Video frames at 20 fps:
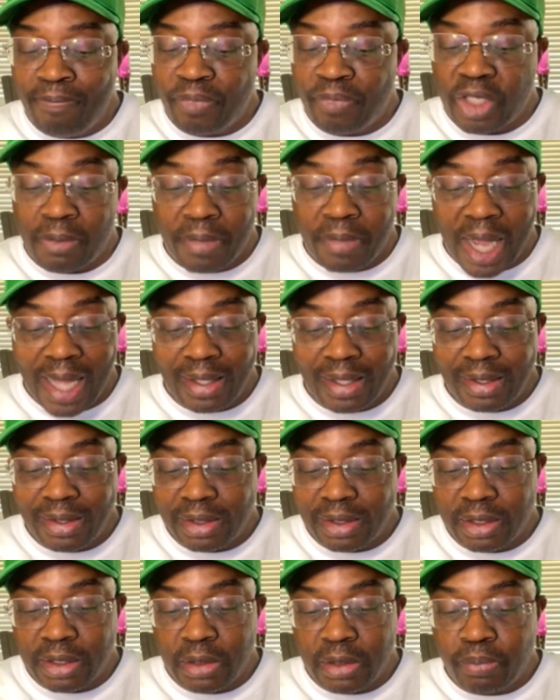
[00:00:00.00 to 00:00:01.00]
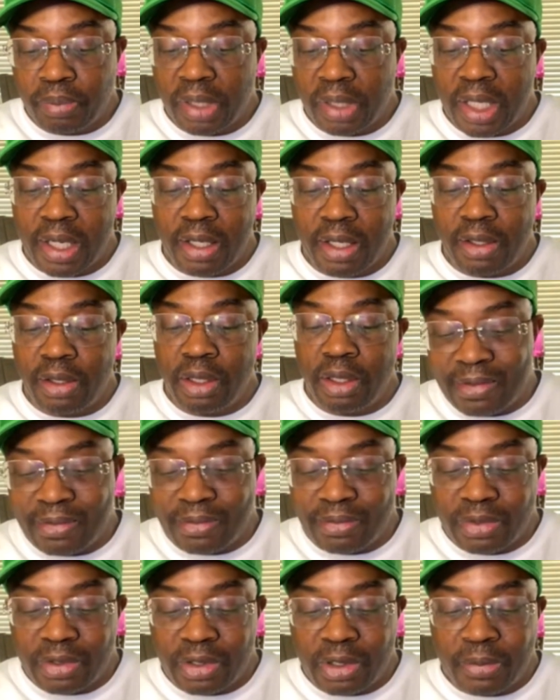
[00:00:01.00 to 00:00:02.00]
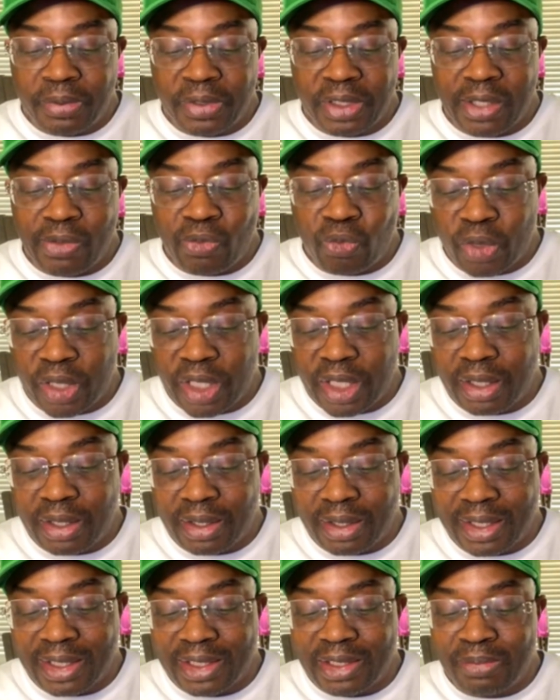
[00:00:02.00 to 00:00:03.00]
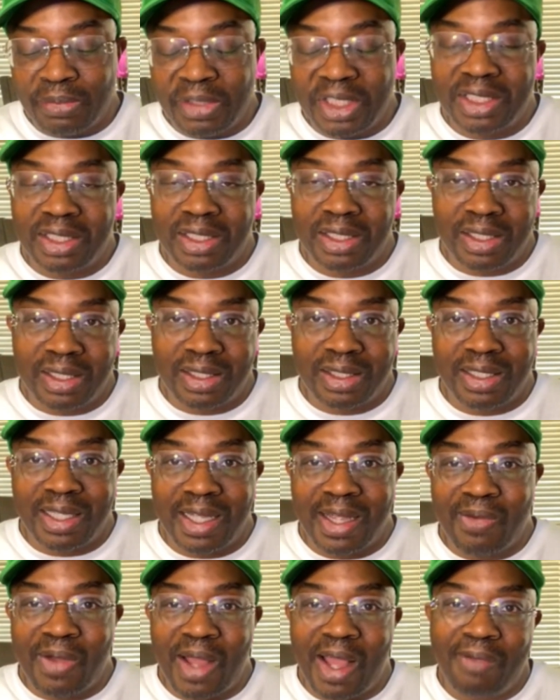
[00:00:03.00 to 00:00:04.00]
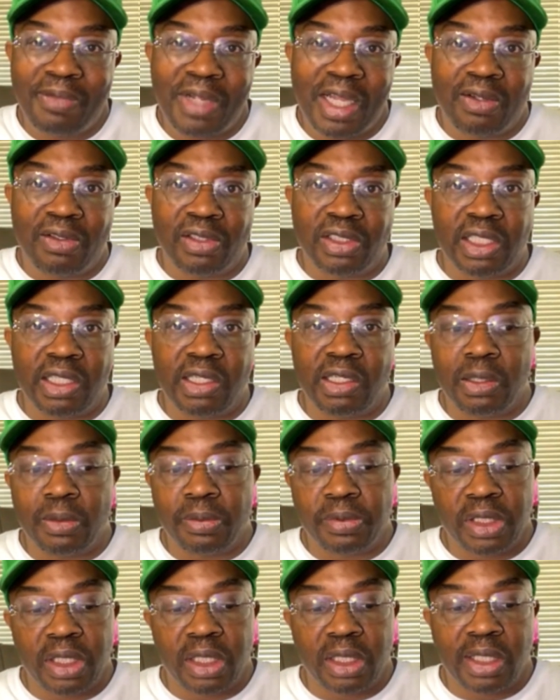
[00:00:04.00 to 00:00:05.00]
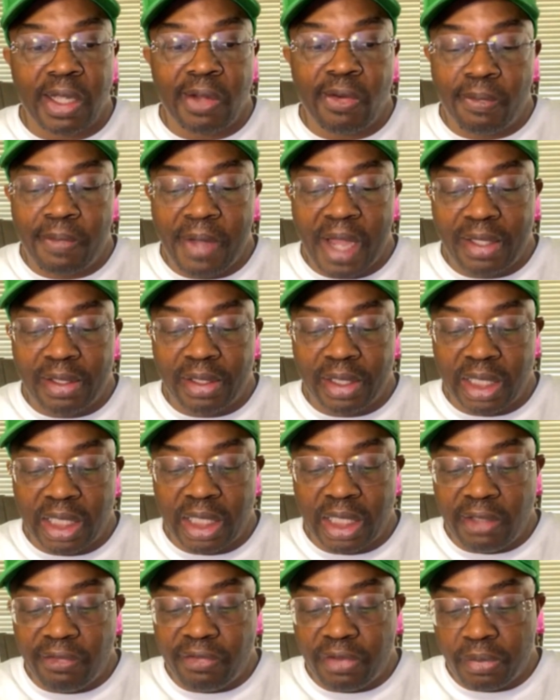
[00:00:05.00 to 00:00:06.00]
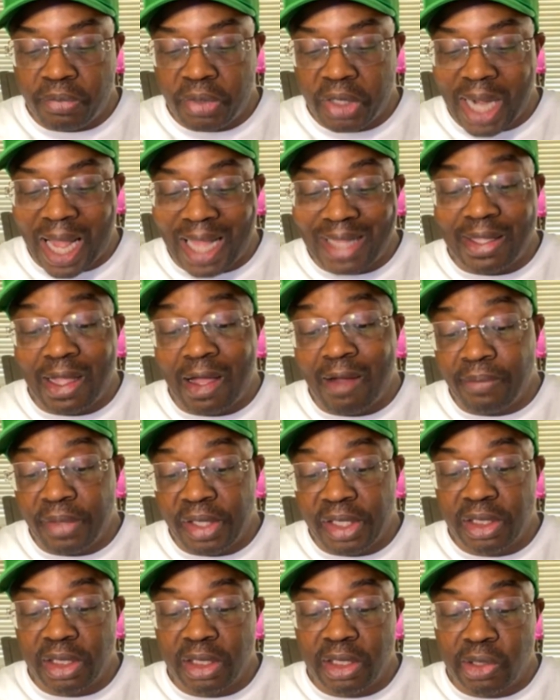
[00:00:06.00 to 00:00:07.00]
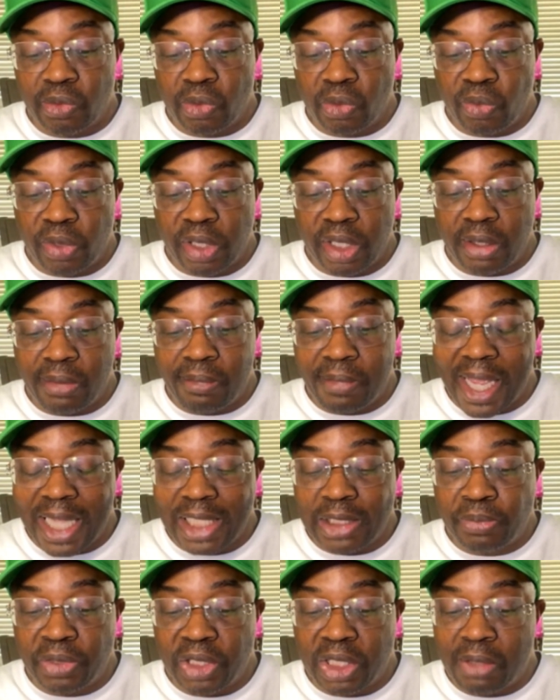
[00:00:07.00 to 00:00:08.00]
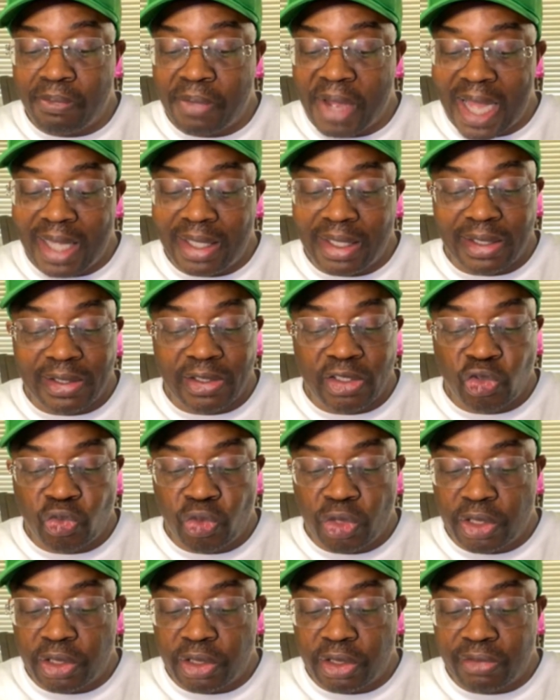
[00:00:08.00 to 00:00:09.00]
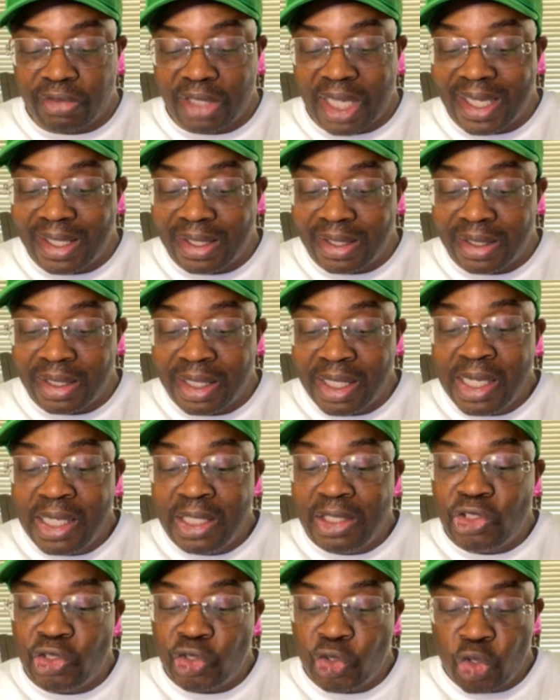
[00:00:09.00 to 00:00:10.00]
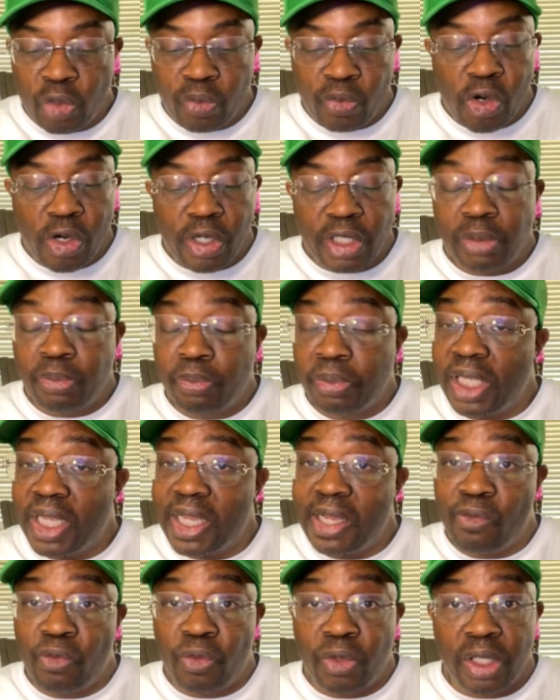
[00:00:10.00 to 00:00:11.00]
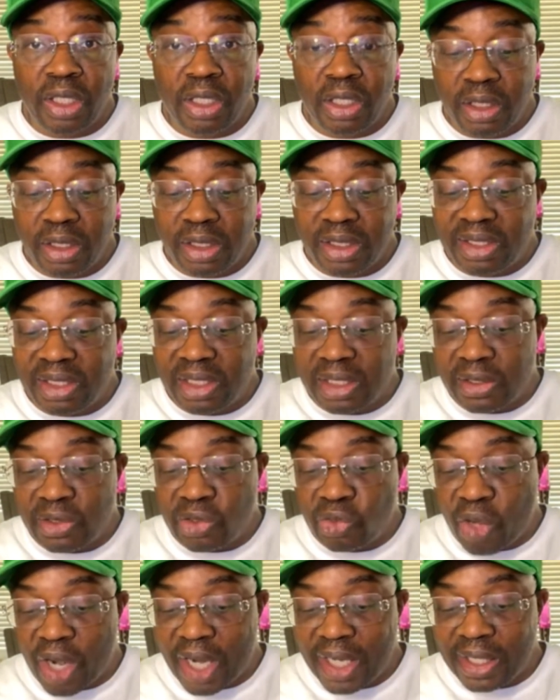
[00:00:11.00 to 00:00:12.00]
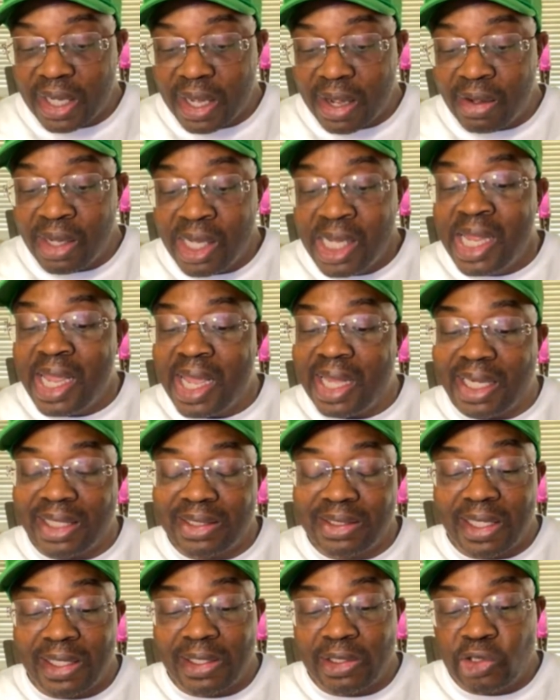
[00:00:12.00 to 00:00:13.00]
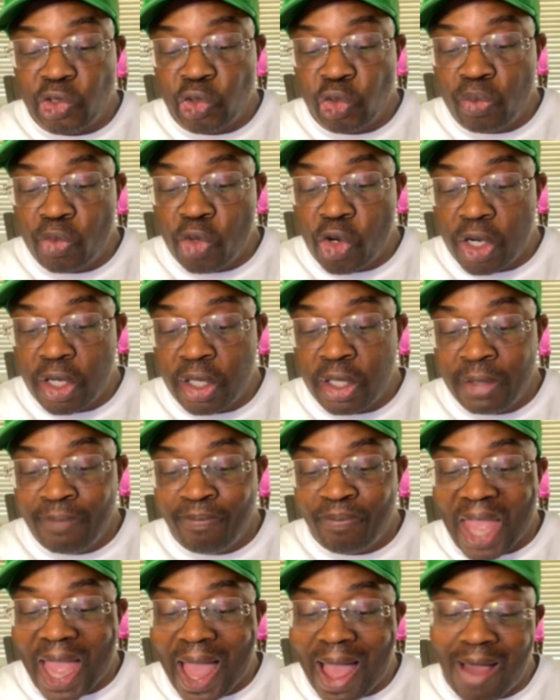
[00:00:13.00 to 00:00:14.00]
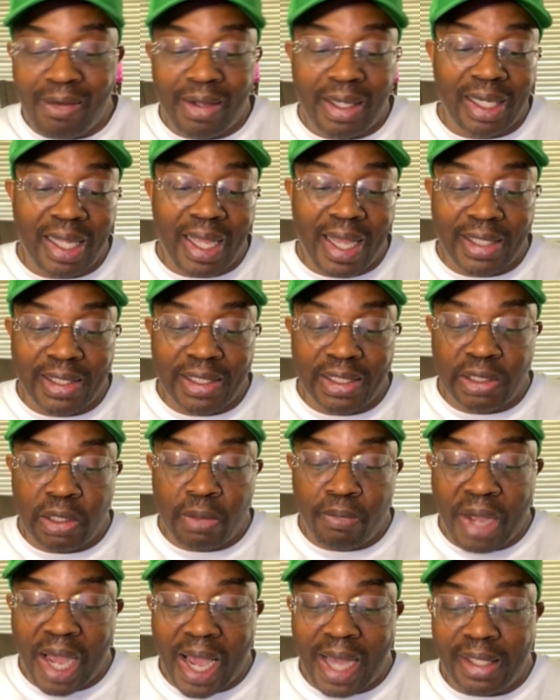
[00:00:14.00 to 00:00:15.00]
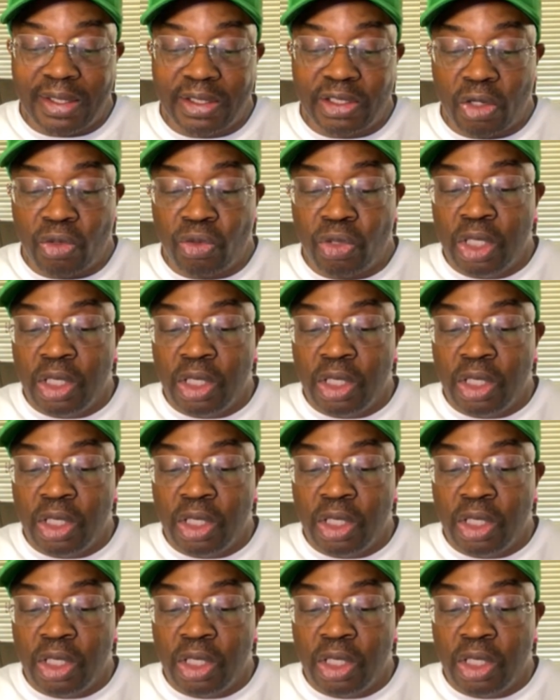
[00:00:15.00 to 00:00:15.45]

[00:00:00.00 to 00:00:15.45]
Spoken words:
Cavalli is a good player. The upset win against Misalik today. Well, I'm not going to say upset. They were about even, but I thought Misalik would win the match. But Cavalli has struggled up lately. Zurmar is playing really good tennis right now, and I think Zurmar outclasses Cavalli. So